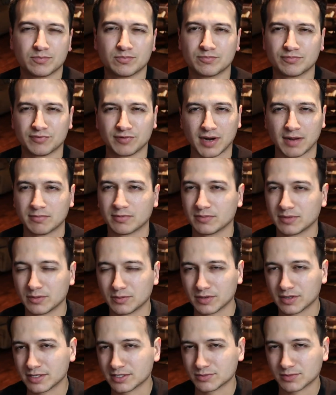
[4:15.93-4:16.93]
probably one
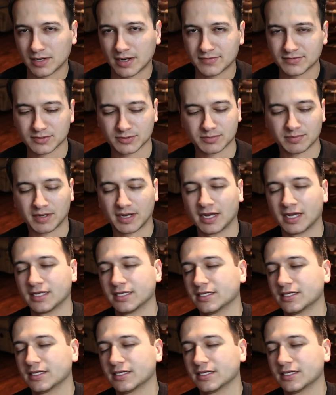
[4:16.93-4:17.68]
of these wives was behind